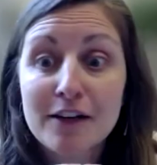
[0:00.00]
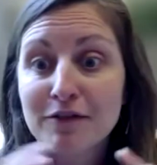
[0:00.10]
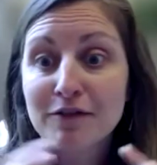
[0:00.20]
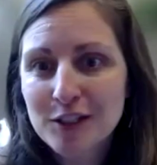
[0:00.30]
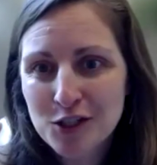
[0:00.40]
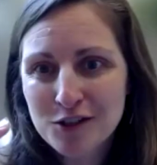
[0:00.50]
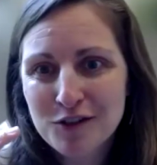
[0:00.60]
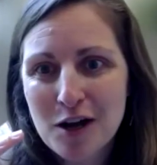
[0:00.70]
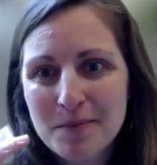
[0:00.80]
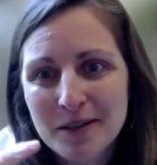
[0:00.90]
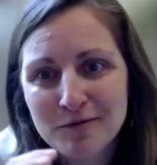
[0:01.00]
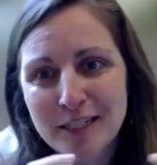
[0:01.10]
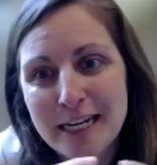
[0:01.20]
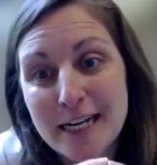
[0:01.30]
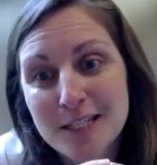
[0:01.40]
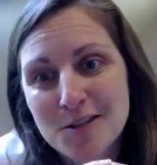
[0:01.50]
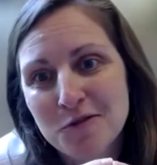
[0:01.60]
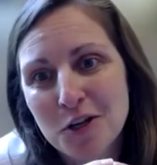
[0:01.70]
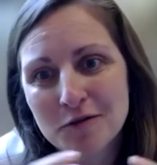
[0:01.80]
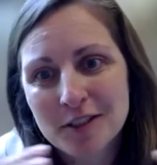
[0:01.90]
definition of compound flooding has
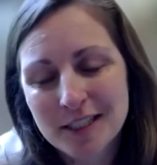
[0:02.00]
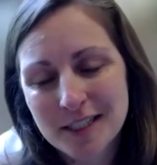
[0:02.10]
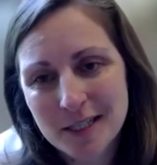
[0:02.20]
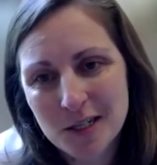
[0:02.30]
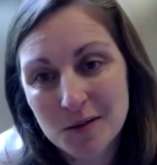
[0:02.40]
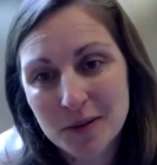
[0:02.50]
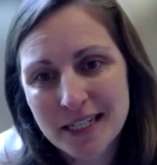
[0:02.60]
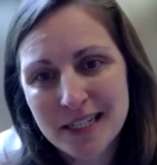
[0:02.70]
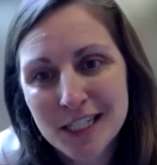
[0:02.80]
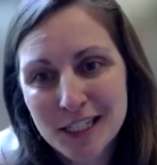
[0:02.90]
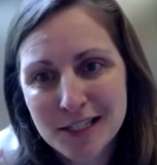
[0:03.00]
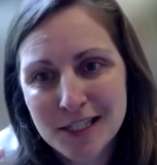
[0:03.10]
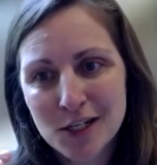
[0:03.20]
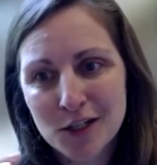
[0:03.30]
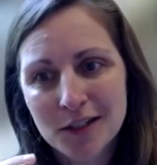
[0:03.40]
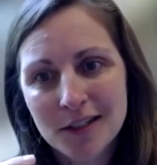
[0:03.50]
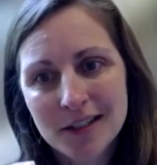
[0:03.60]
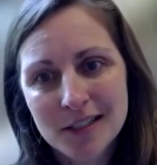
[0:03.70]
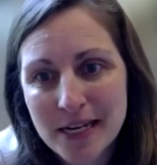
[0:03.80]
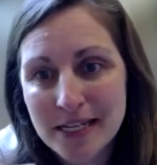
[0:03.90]
evolved considerably to consider
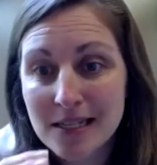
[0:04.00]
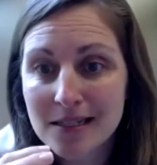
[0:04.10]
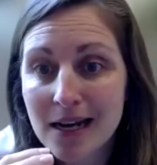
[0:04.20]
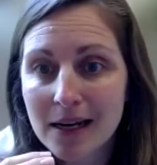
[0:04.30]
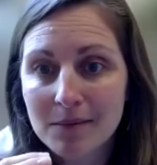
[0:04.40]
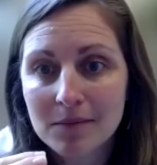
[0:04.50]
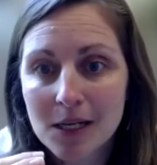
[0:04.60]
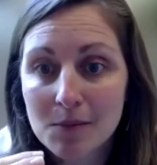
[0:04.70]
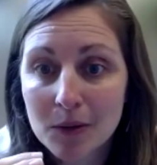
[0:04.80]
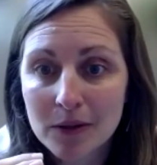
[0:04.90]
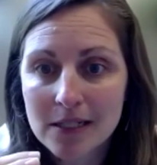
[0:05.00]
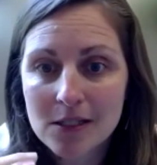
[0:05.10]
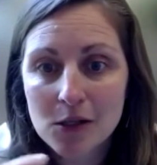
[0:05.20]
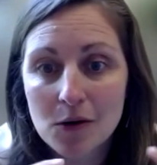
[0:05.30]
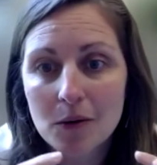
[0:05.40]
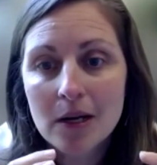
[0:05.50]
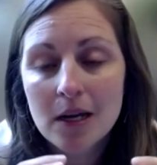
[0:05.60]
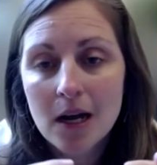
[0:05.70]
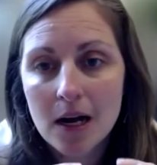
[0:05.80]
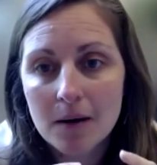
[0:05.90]
space and time components. So
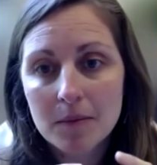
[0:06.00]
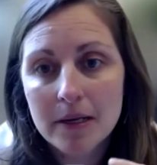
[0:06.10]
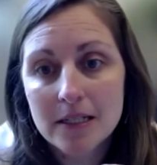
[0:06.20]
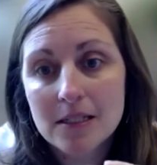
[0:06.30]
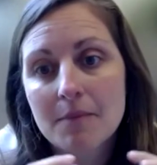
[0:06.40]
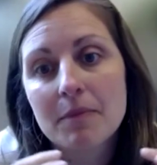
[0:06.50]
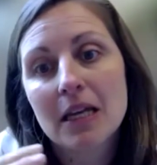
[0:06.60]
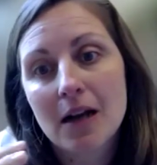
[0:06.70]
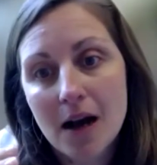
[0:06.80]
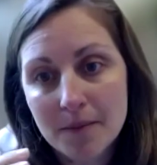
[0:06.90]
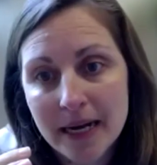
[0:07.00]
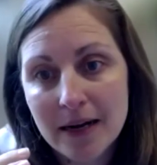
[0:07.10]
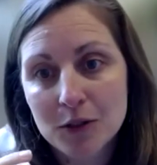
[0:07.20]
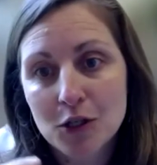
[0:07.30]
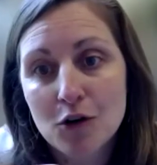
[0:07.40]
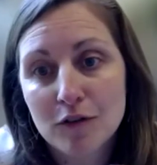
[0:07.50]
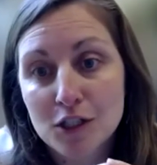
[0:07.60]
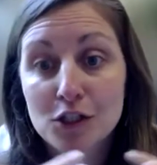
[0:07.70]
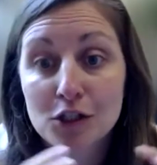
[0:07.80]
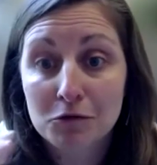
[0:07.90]
is something compound over
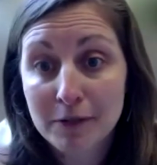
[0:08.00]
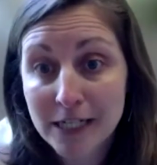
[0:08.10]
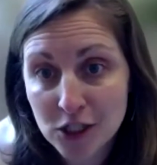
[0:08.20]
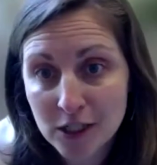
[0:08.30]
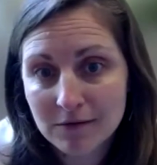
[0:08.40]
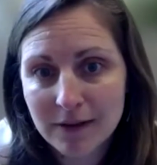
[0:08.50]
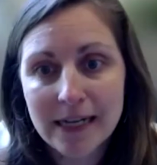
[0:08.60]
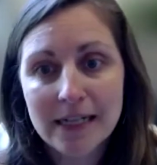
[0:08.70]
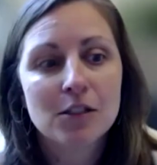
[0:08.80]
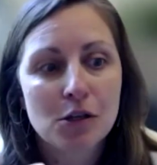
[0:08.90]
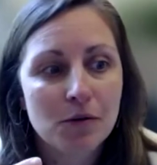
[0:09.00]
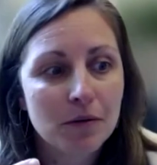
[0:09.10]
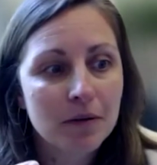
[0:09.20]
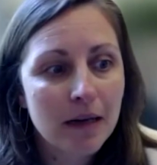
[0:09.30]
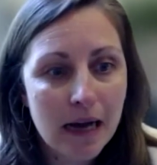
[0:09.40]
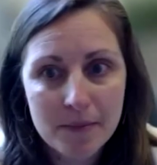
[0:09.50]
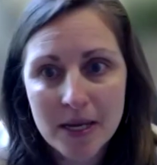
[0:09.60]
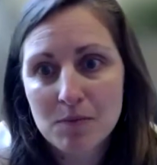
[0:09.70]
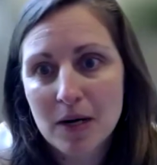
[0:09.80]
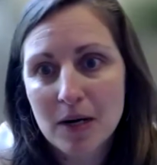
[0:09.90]
a certain region, right? So
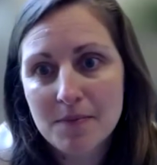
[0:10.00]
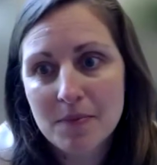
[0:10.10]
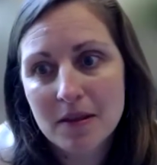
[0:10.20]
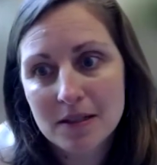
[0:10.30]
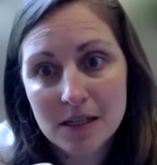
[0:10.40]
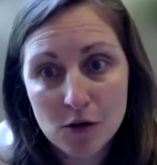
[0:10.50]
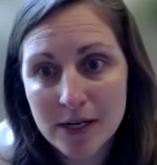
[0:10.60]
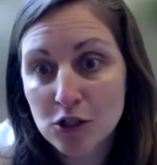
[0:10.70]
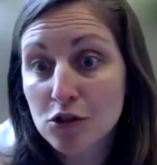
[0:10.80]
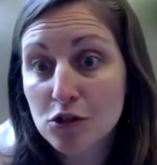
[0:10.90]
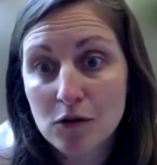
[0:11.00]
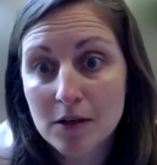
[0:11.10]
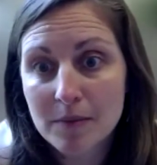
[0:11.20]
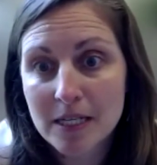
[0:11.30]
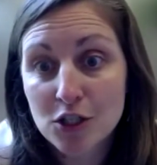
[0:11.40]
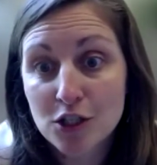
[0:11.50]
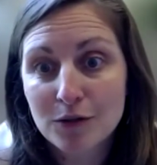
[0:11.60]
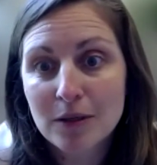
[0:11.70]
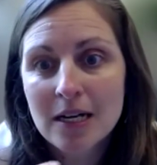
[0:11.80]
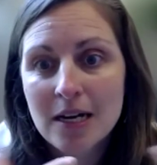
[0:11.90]
Hamed brought up the sequential storm
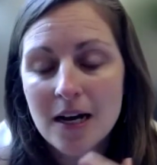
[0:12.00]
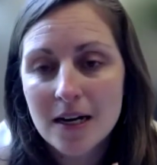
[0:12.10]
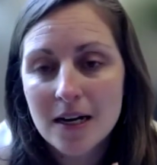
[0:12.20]
issue.